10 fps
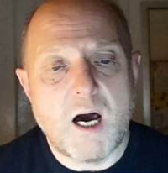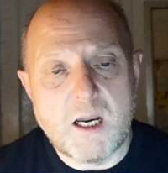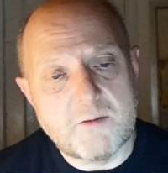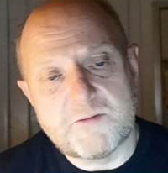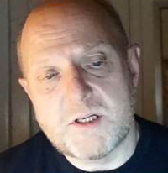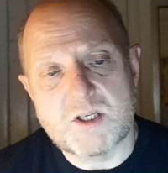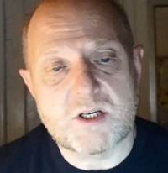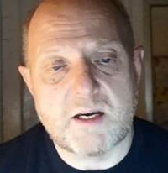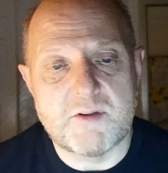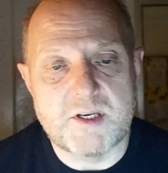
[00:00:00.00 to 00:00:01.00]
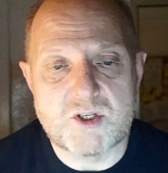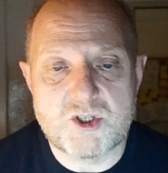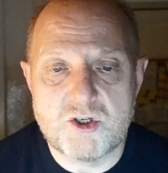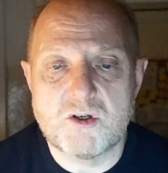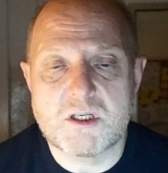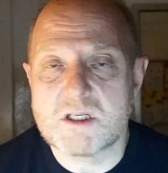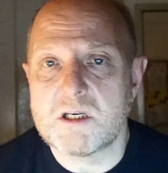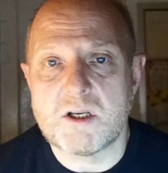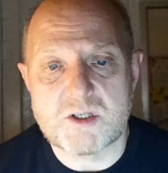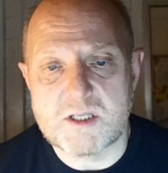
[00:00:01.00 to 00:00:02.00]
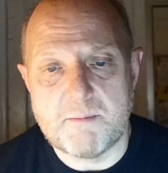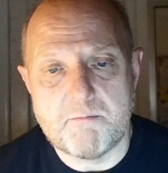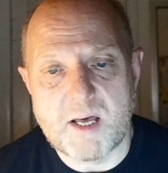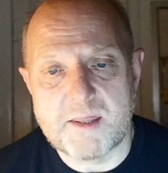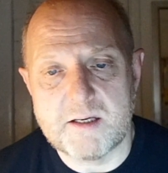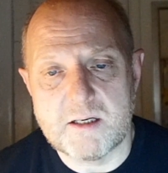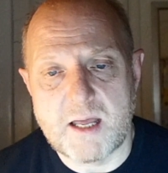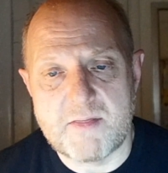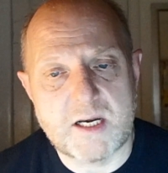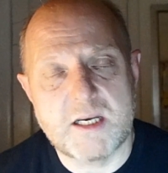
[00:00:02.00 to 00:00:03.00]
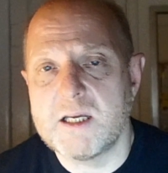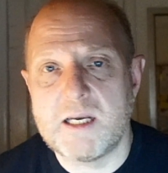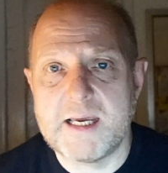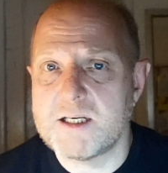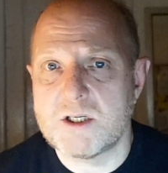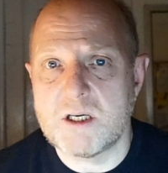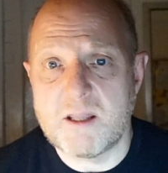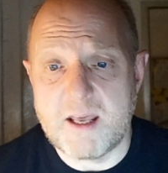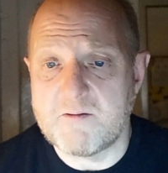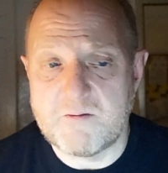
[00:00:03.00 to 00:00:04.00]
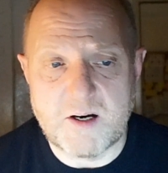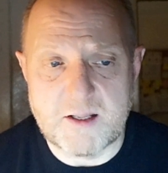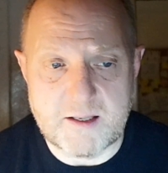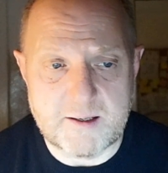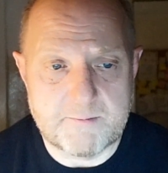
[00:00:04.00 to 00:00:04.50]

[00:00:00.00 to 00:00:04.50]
often discover that a student has lost their mother and then a year later their father.